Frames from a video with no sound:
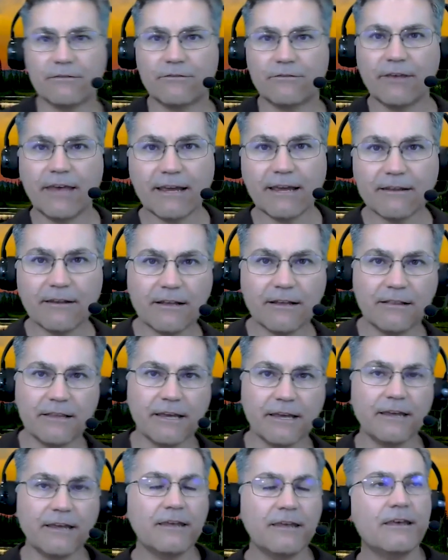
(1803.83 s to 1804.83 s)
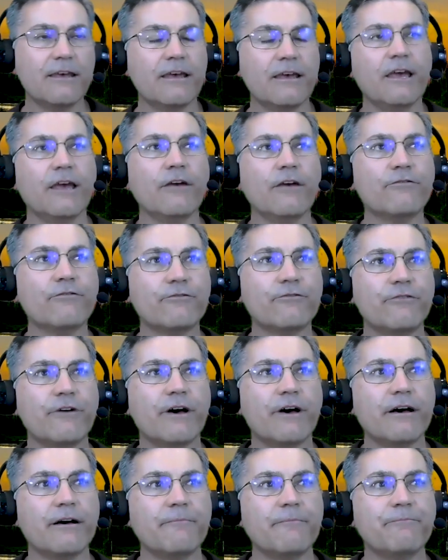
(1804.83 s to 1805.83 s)
technically, if
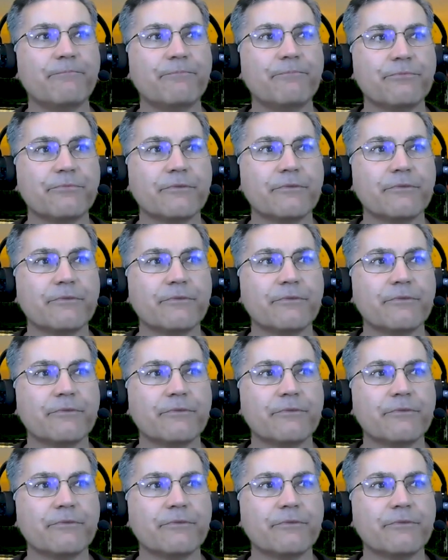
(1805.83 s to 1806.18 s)
I'll